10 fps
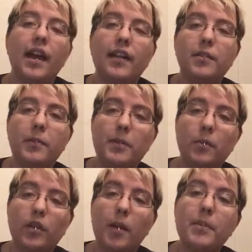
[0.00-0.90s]
and then
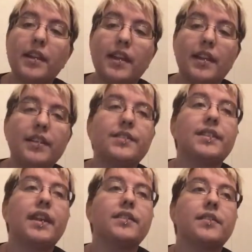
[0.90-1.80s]
people coming in and
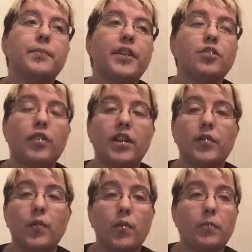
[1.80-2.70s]
saying something
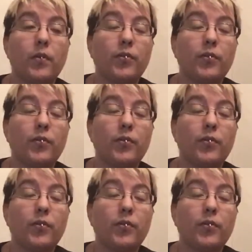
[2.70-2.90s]
transphobic